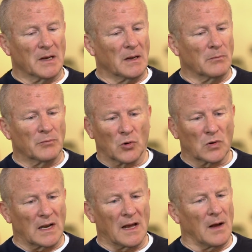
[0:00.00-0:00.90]
But
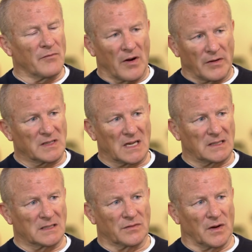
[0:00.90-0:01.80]
broadly, I'm very
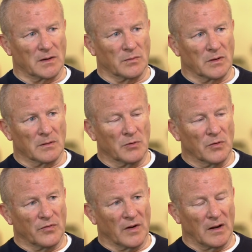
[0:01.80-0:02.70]
satisfied with the
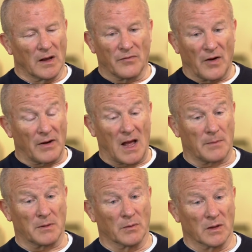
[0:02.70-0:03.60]
portfolio, very
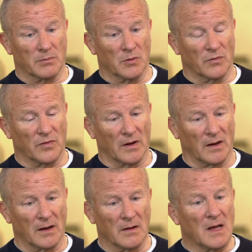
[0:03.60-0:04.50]
happy with the
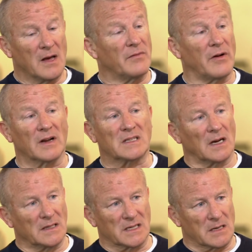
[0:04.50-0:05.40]
portfolio, very
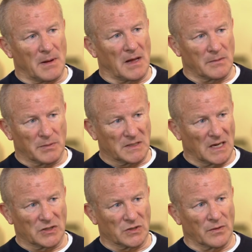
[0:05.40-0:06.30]
excited about the
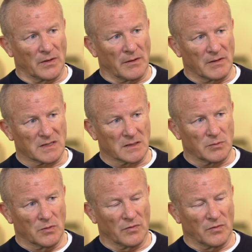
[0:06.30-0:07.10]
potential that there is in the